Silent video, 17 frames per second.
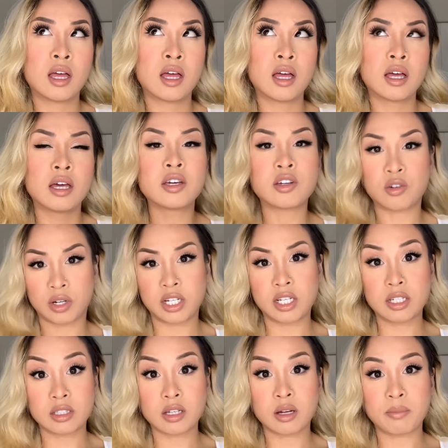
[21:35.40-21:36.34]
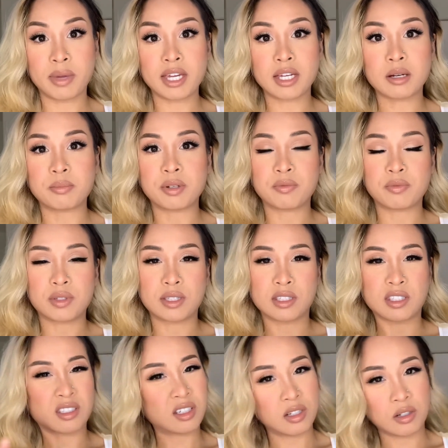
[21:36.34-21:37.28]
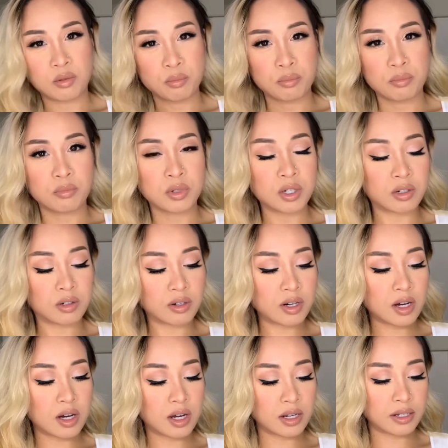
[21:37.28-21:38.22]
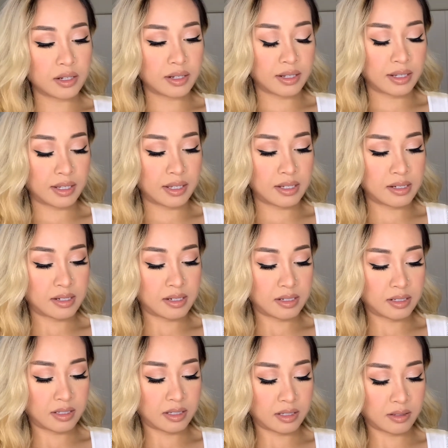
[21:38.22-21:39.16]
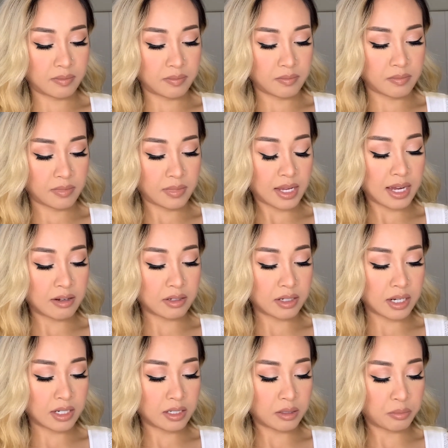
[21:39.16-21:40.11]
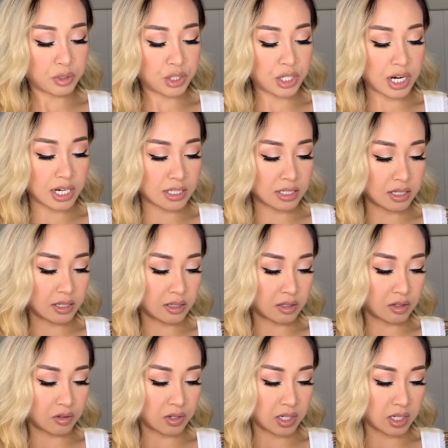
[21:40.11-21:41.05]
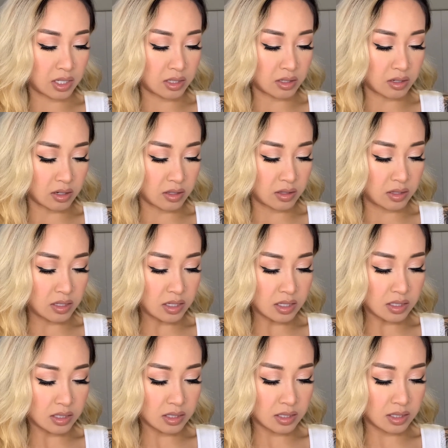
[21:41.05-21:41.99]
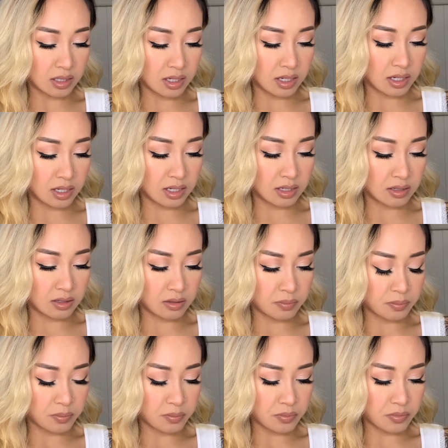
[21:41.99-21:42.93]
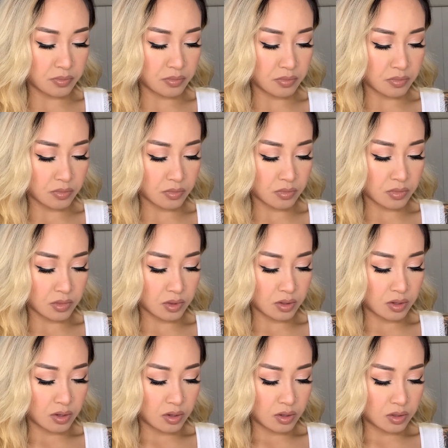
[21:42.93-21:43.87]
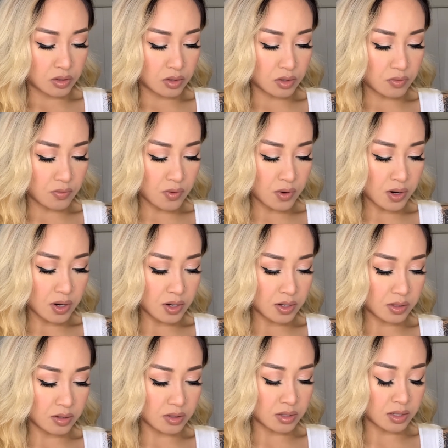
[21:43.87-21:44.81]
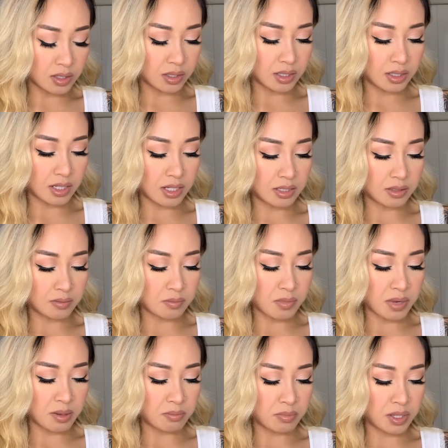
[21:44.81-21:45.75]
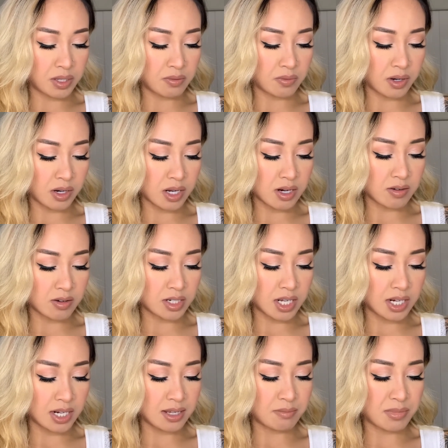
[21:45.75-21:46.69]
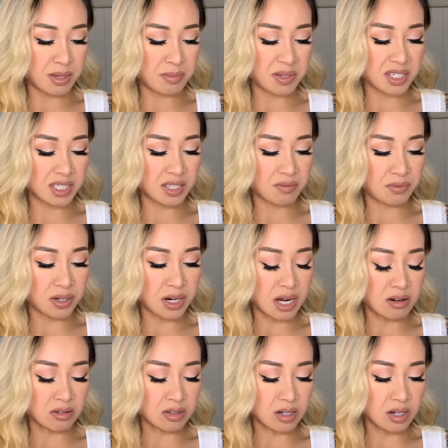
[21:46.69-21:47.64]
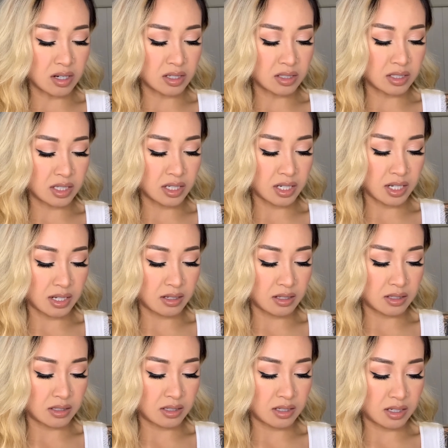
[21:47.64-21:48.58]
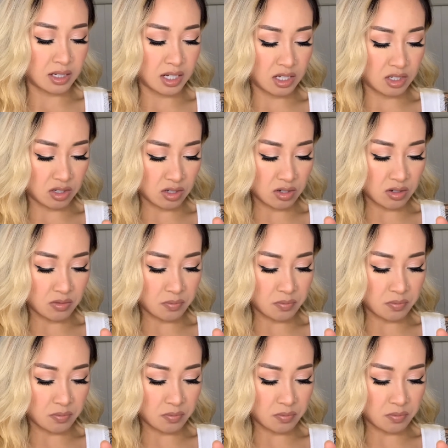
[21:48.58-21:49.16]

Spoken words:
ingredients on makeup, if it's, you know, good or not. And I double checked the ingredients on this, and so far there's nothing that might be very irritating, maybe except for alcohol denature,